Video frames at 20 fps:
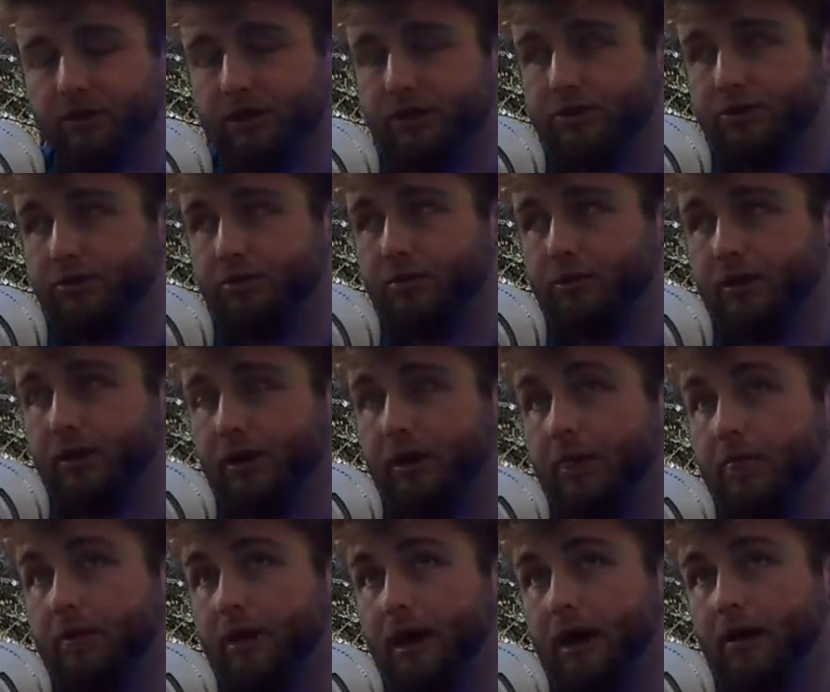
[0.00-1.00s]
are opening
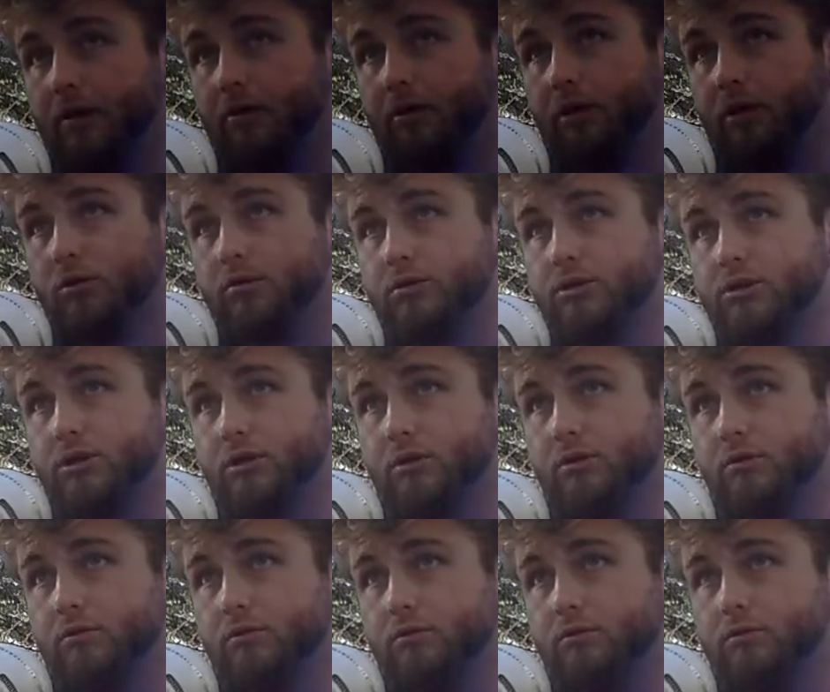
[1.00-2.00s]
up now though,
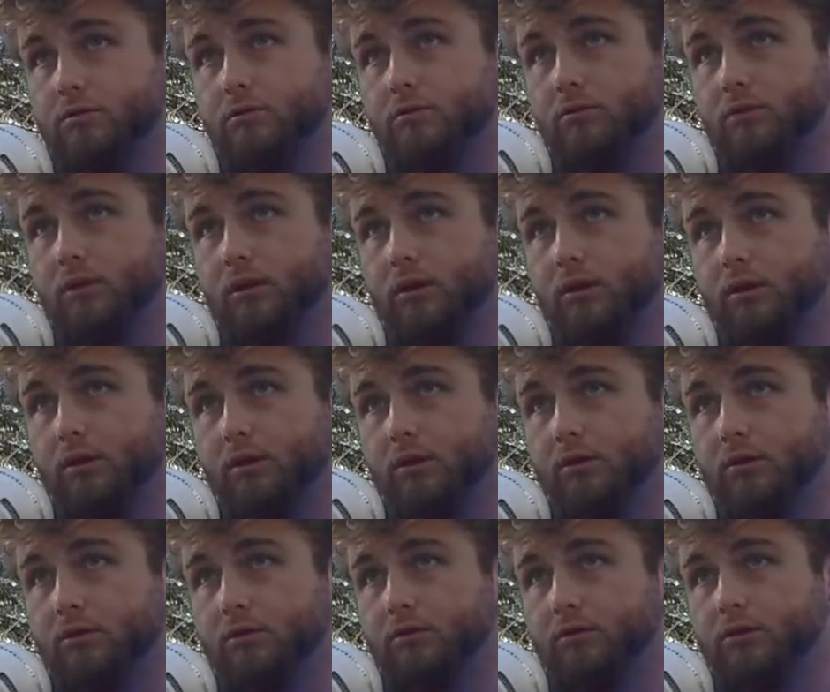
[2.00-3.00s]
so
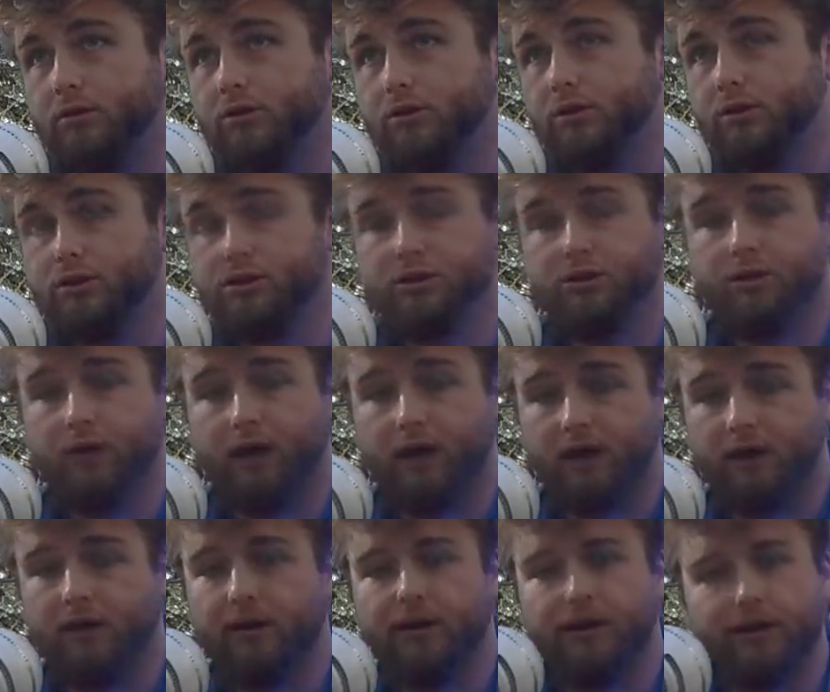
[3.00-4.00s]
the future looks
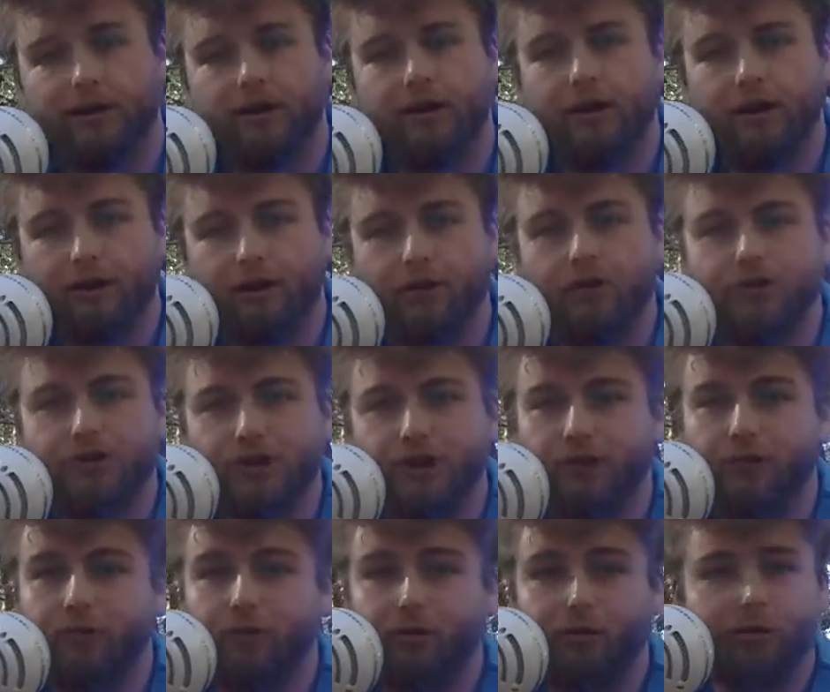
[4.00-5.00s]
okay. It looks
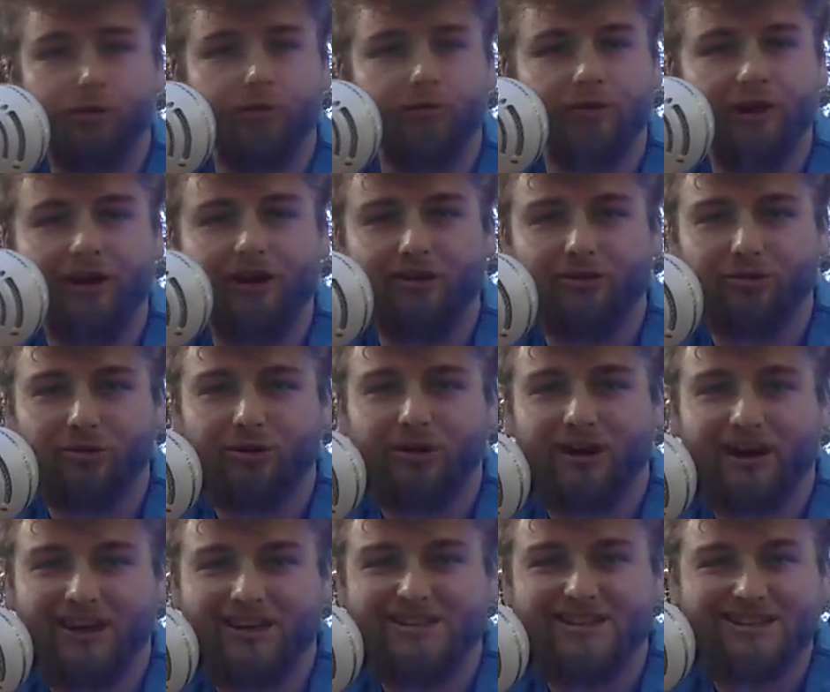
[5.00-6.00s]
good. We're fighting through it,
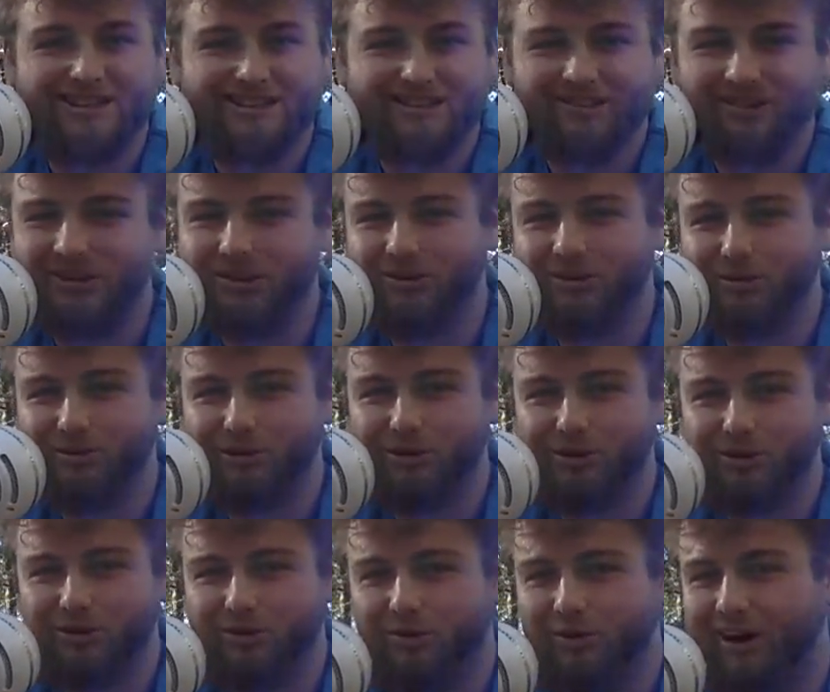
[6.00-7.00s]
guys. We're
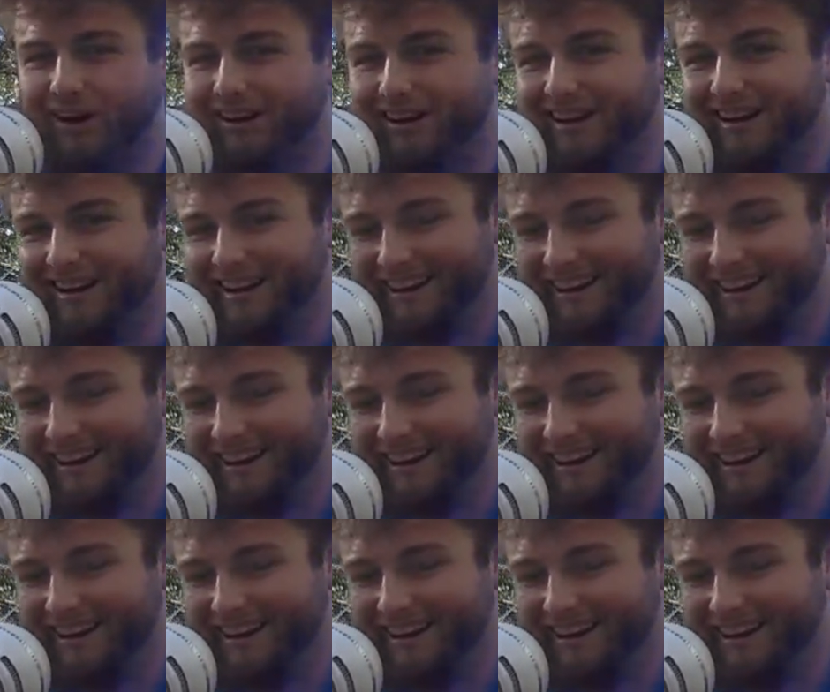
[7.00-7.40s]
doing well.